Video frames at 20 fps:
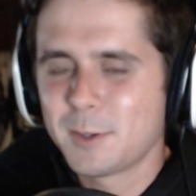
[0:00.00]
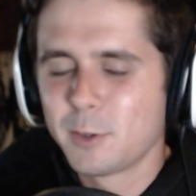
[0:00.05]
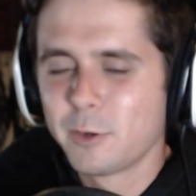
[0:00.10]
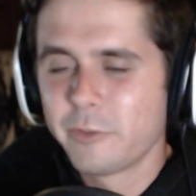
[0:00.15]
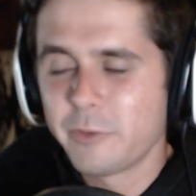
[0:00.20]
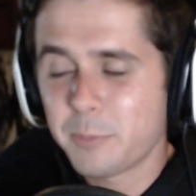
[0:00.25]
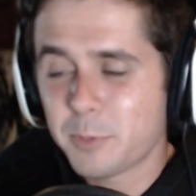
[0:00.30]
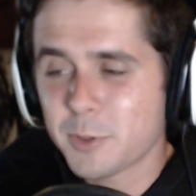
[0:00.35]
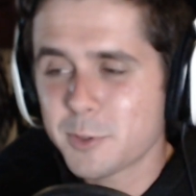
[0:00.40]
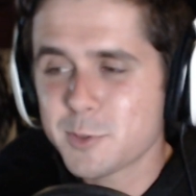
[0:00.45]

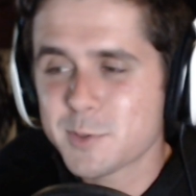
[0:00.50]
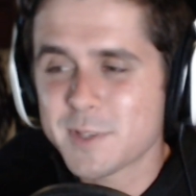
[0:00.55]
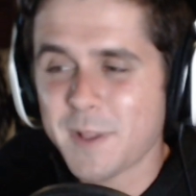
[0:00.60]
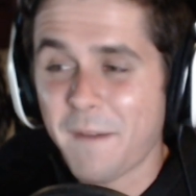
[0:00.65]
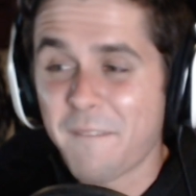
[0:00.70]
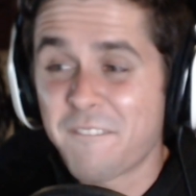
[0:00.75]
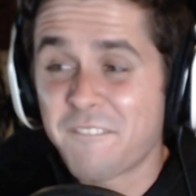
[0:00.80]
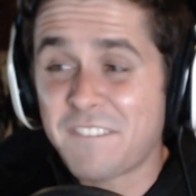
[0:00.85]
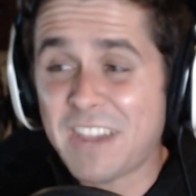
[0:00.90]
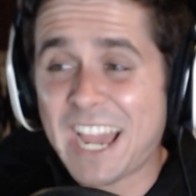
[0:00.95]
What if he produces
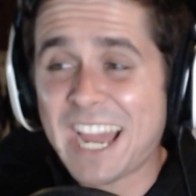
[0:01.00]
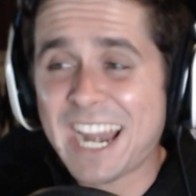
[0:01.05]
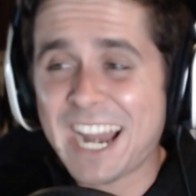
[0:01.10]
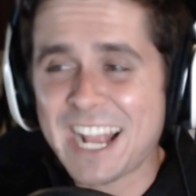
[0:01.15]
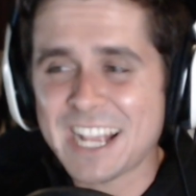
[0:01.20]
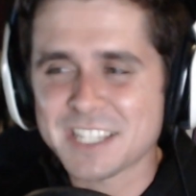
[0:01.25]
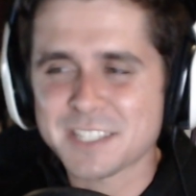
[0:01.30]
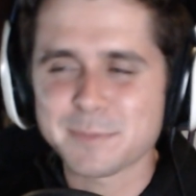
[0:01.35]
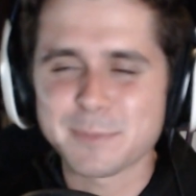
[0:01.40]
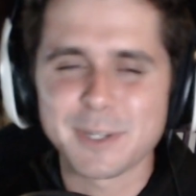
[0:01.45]
a fat
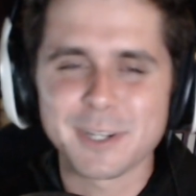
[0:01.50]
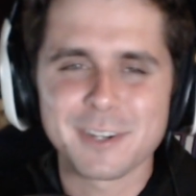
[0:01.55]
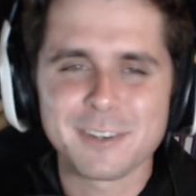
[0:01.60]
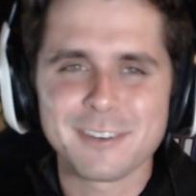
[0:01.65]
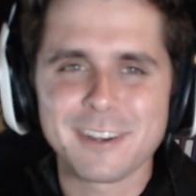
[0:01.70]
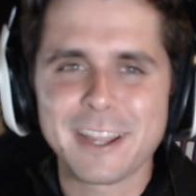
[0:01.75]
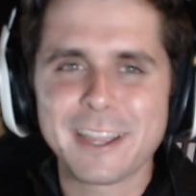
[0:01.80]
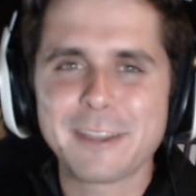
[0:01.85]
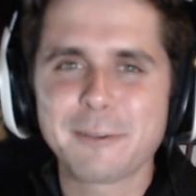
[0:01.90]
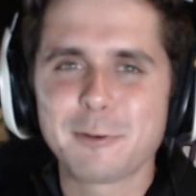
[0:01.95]
ass
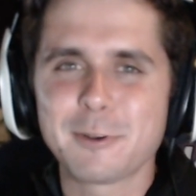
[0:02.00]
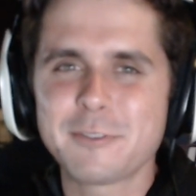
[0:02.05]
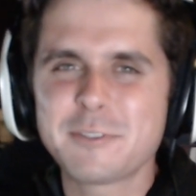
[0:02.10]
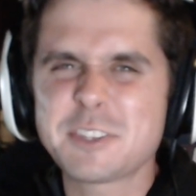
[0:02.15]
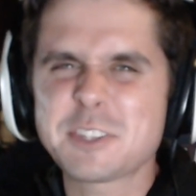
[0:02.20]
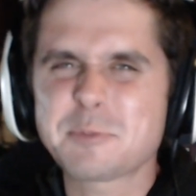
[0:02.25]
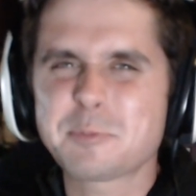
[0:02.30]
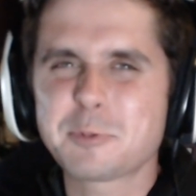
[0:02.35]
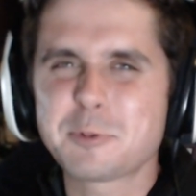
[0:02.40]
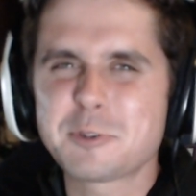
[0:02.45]
mirror, right? What if
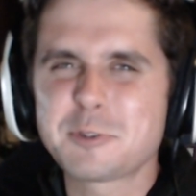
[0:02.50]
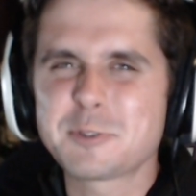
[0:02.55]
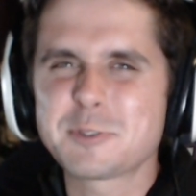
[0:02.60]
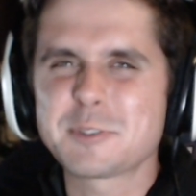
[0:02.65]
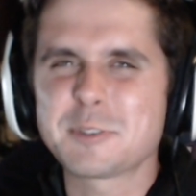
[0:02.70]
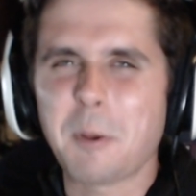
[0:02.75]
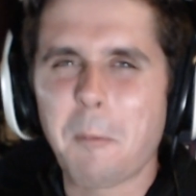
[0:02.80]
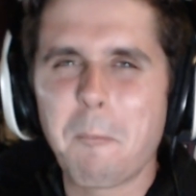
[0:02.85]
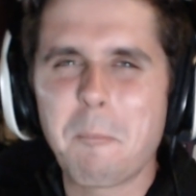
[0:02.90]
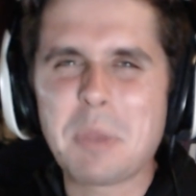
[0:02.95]
he just
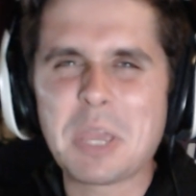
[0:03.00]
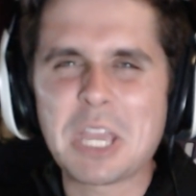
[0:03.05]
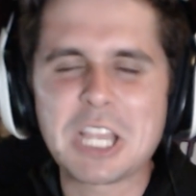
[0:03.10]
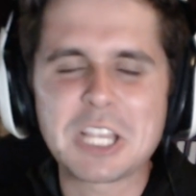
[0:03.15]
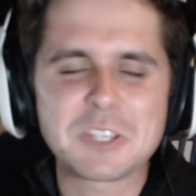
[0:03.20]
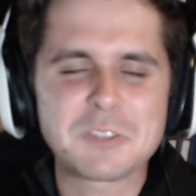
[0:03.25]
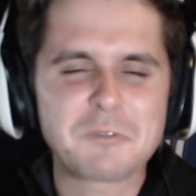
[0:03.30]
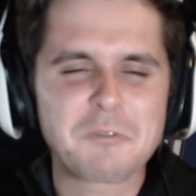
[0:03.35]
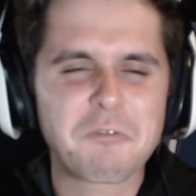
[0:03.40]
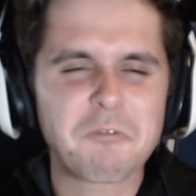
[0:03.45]
produces the
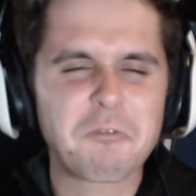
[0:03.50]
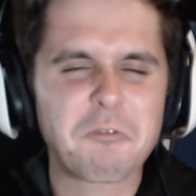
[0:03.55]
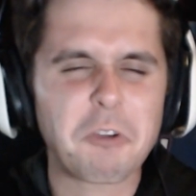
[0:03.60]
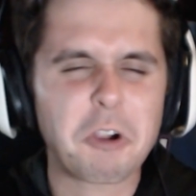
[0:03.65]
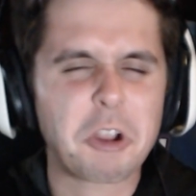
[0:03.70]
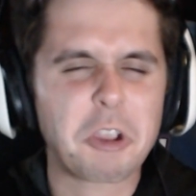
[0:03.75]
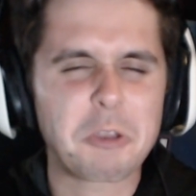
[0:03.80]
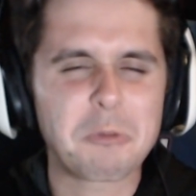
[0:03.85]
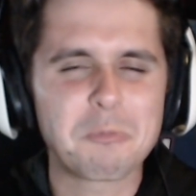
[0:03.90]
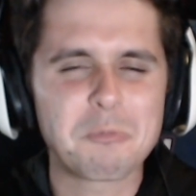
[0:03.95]
biggest
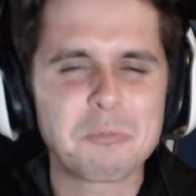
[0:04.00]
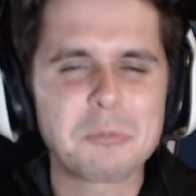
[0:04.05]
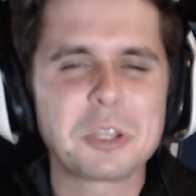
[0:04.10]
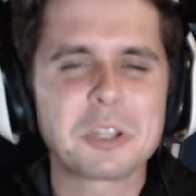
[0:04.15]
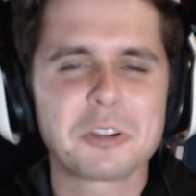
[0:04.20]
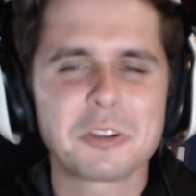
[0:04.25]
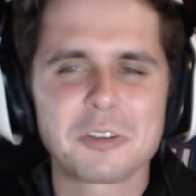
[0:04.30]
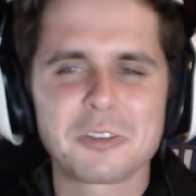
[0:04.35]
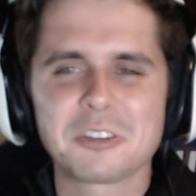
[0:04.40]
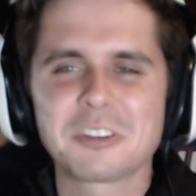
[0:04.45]
fucking
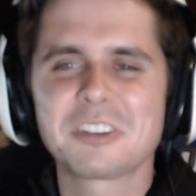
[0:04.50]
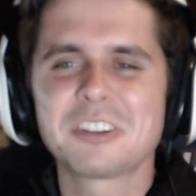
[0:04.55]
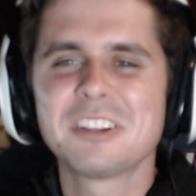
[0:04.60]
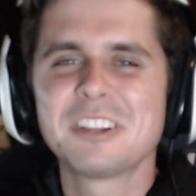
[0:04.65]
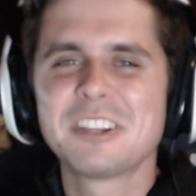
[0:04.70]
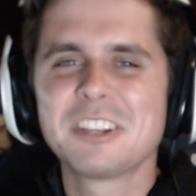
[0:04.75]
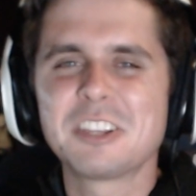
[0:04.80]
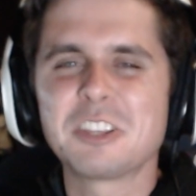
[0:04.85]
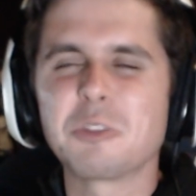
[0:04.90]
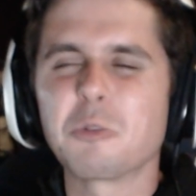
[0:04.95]
mirror
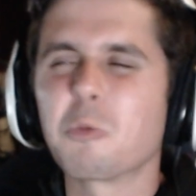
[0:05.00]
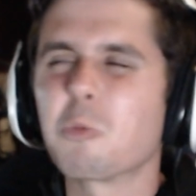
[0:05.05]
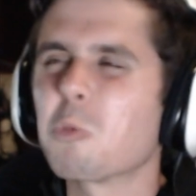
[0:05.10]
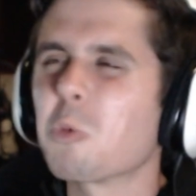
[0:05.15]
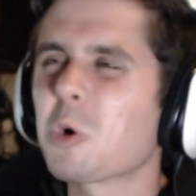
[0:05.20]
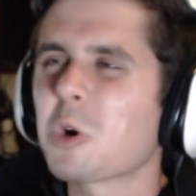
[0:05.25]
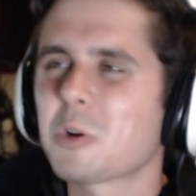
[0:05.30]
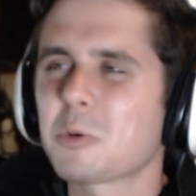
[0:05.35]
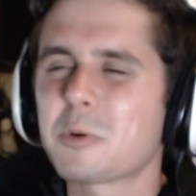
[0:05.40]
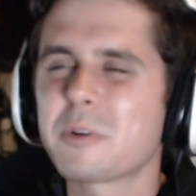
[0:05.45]
in the
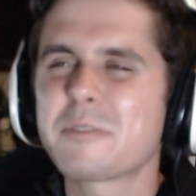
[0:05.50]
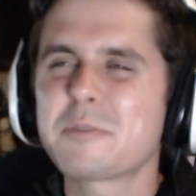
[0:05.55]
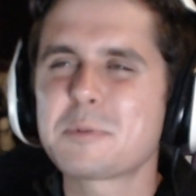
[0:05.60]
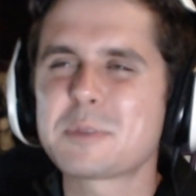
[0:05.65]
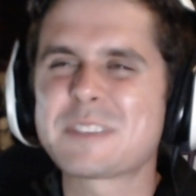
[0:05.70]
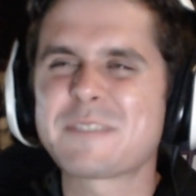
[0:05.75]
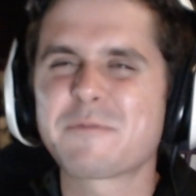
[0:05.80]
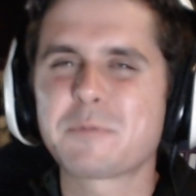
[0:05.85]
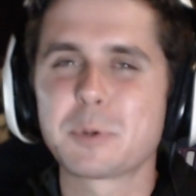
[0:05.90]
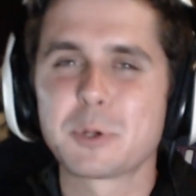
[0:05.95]
world? What
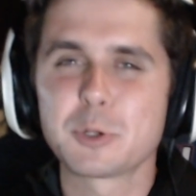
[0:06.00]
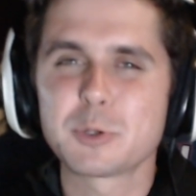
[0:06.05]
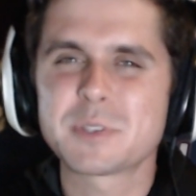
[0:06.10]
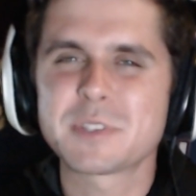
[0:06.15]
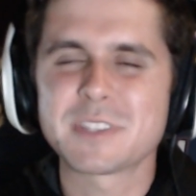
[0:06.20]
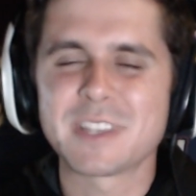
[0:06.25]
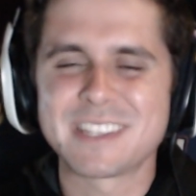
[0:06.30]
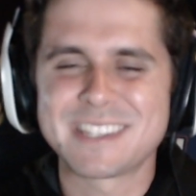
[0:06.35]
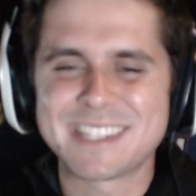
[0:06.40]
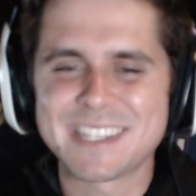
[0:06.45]
if he
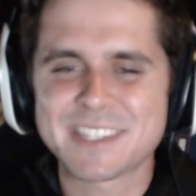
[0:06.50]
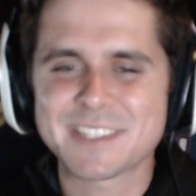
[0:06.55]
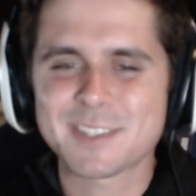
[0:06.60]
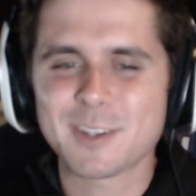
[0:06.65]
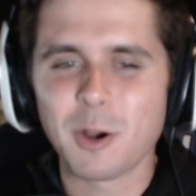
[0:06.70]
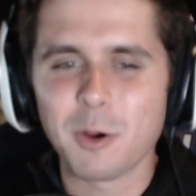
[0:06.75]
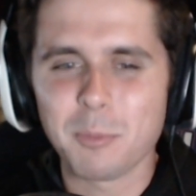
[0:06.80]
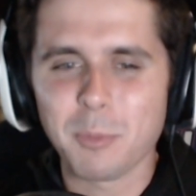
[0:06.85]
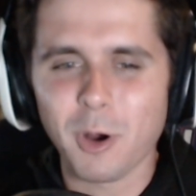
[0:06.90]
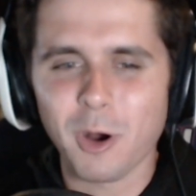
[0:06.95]
produces a
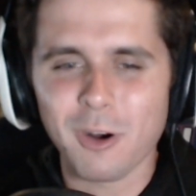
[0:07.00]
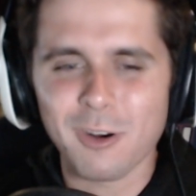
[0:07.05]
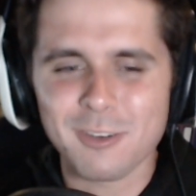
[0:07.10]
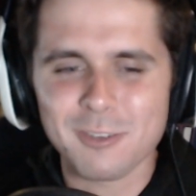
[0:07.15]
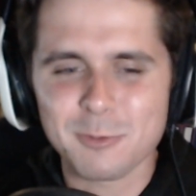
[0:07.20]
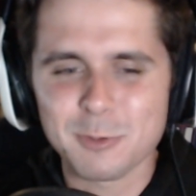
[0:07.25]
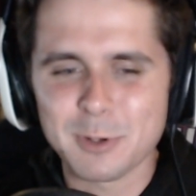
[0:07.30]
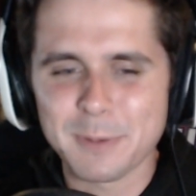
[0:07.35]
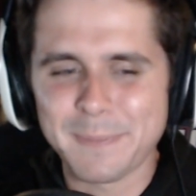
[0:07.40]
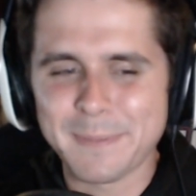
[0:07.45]
disco
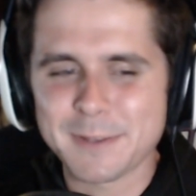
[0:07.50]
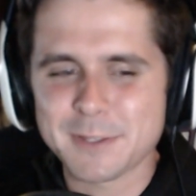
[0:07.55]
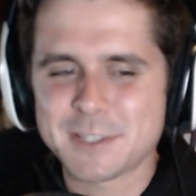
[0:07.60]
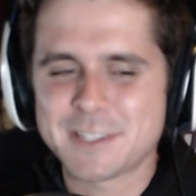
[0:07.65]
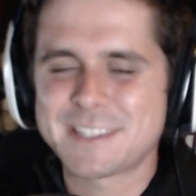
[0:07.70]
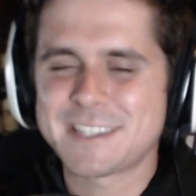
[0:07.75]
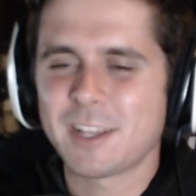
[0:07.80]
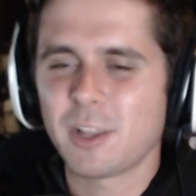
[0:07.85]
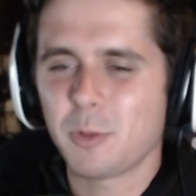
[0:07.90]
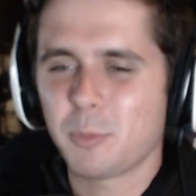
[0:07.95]
ball? Would he be able
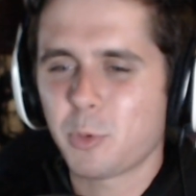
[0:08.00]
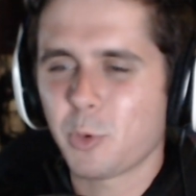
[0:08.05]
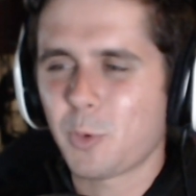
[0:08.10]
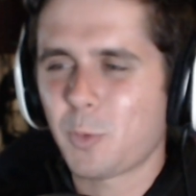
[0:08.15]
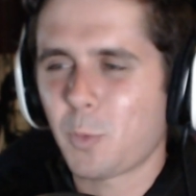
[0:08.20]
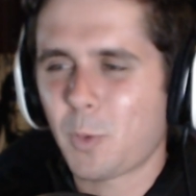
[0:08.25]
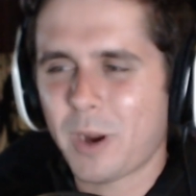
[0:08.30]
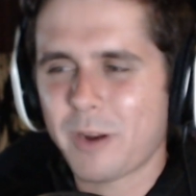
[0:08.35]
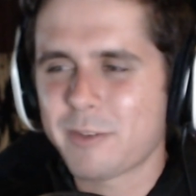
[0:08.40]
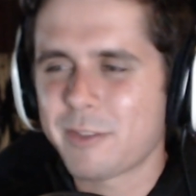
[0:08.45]
to
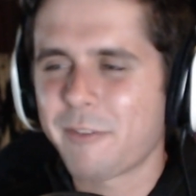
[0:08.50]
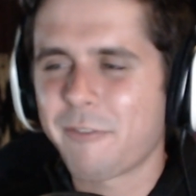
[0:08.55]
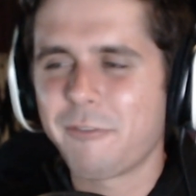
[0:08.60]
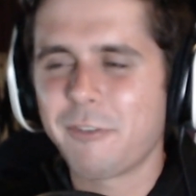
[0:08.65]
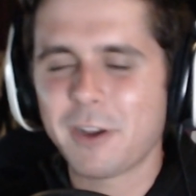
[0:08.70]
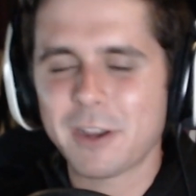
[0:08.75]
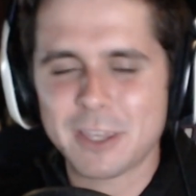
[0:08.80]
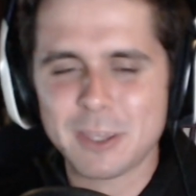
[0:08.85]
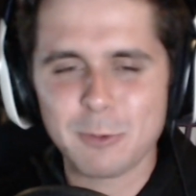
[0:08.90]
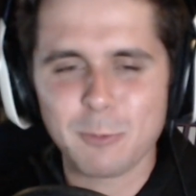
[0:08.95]
teleport wherever the
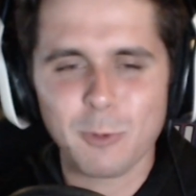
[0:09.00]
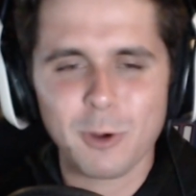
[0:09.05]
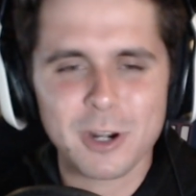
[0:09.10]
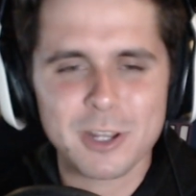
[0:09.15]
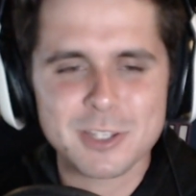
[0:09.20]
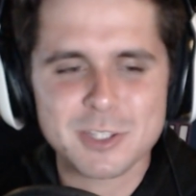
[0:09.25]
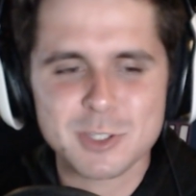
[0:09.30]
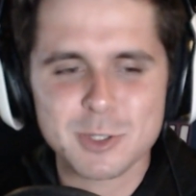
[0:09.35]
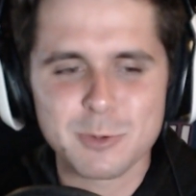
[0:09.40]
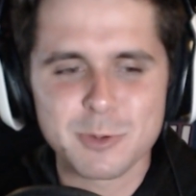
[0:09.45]
fuck he
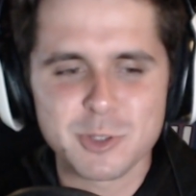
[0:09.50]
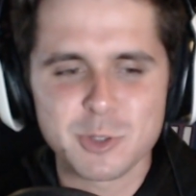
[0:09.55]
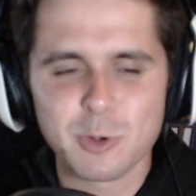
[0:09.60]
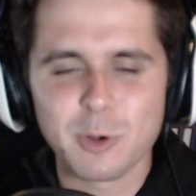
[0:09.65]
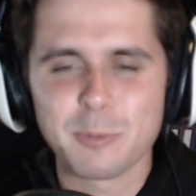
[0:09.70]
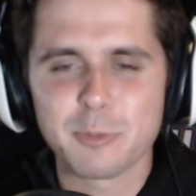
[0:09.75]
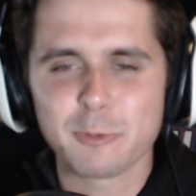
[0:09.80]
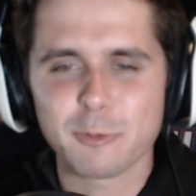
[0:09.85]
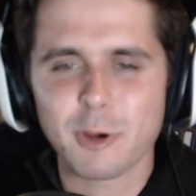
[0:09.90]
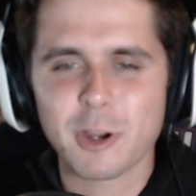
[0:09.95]
wanted to and do
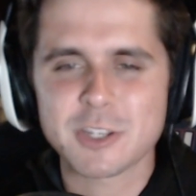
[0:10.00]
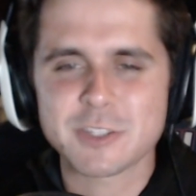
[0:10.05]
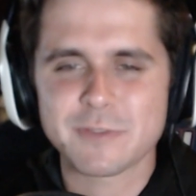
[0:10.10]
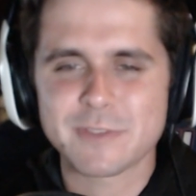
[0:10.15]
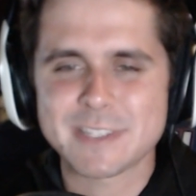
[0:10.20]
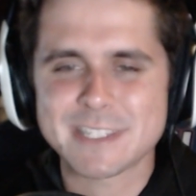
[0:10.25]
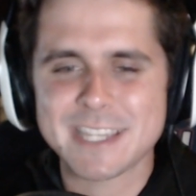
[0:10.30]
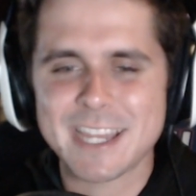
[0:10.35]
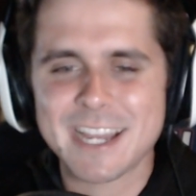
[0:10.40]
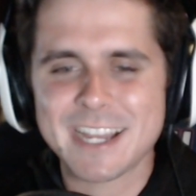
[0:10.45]
a barrage of
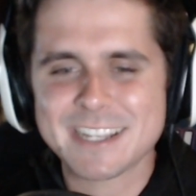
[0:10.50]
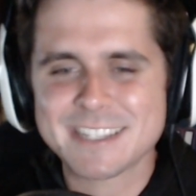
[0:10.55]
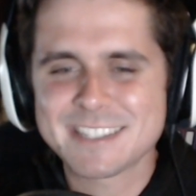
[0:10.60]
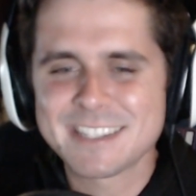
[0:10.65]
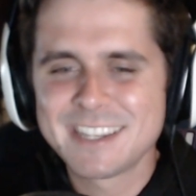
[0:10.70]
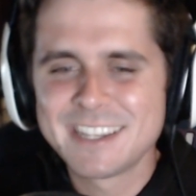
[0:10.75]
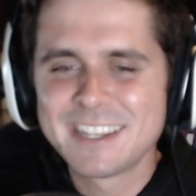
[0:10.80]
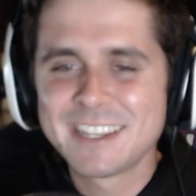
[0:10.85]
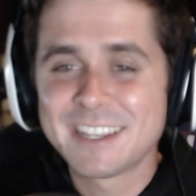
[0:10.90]
attacks?